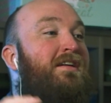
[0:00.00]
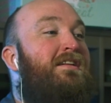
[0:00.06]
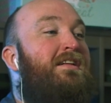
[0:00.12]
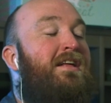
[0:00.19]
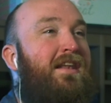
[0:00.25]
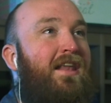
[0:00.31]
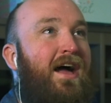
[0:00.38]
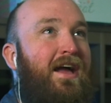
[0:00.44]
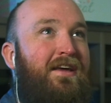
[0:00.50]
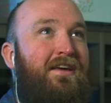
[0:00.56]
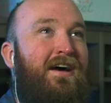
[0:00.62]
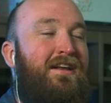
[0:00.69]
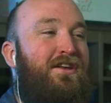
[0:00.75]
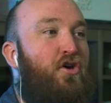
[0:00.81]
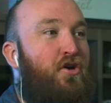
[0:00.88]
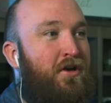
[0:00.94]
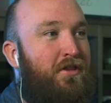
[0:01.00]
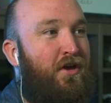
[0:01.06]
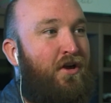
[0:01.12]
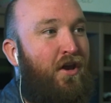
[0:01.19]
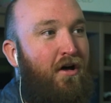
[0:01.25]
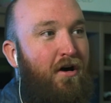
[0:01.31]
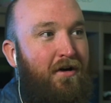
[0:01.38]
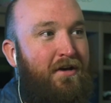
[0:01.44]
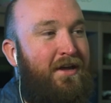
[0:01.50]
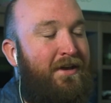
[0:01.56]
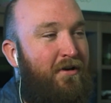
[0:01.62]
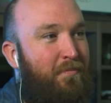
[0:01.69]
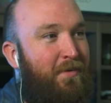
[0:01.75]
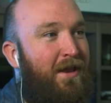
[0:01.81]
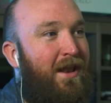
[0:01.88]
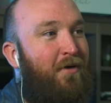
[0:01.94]
yeah, like I'd look at the clock and it
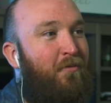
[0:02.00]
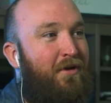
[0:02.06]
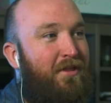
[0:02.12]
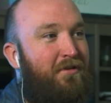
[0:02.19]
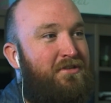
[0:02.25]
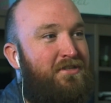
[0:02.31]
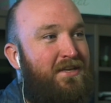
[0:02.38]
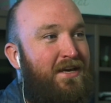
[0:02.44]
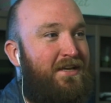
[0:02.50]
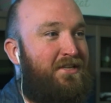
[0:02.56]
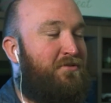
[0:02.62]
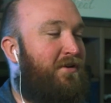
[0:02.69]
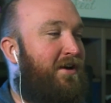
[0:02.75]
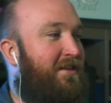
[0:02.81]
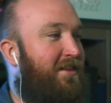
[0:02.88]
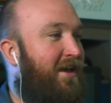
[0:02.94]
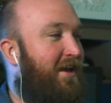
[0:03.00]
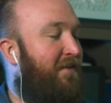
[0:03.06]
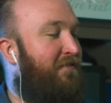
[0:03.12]
would be like one of those things where I'd like,